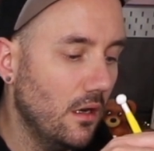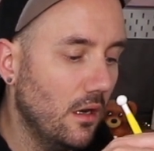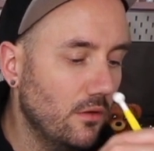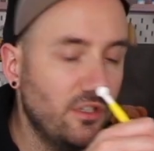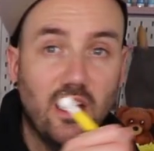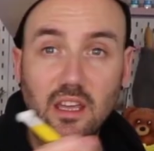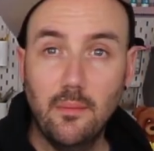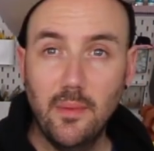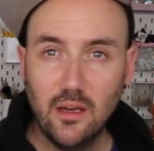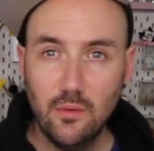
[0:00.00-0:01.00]
I'll check
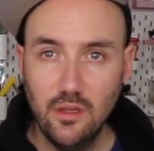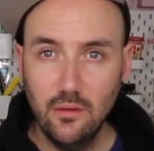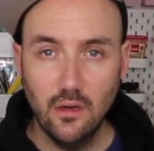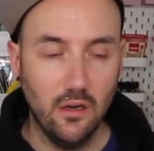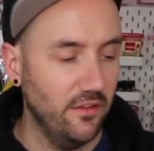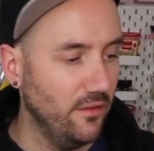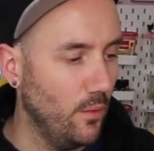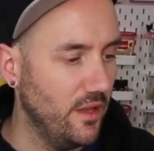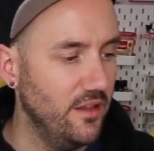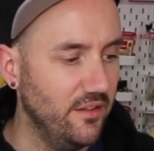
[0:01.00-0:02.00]
in back with you guys
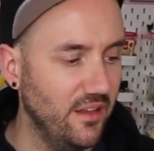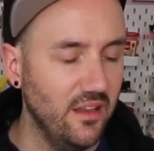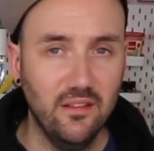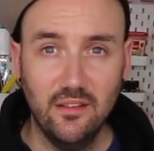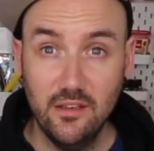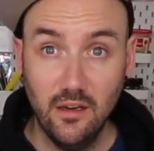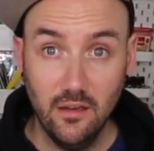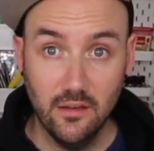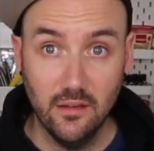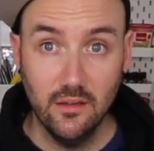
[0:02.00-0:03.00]
when this is done.